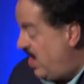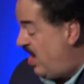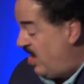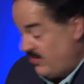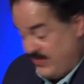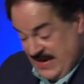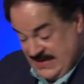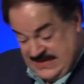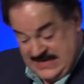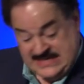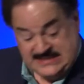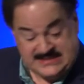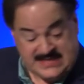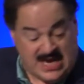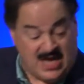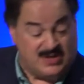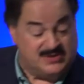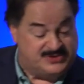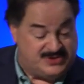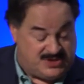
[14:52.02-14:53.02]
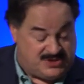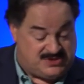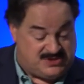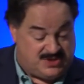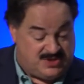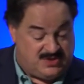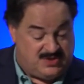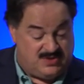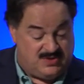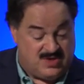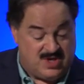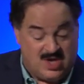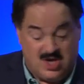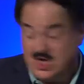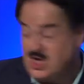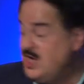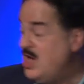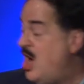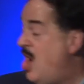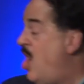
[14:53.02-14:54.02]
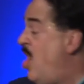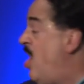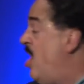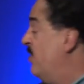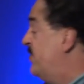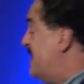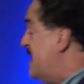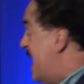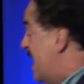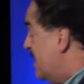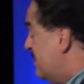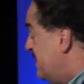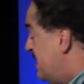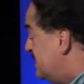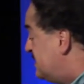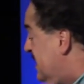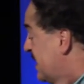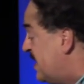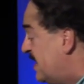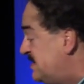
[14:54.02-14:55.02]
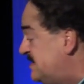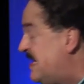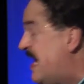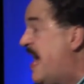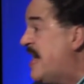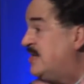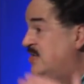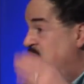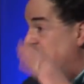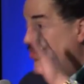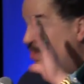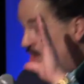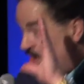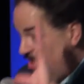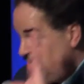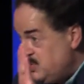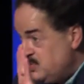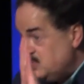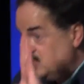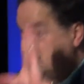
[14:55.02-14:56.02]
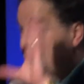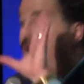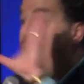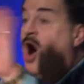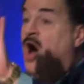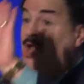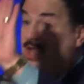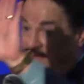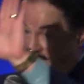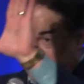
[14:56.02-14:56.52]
all that he tells you to, all the enemies that attack you lose, all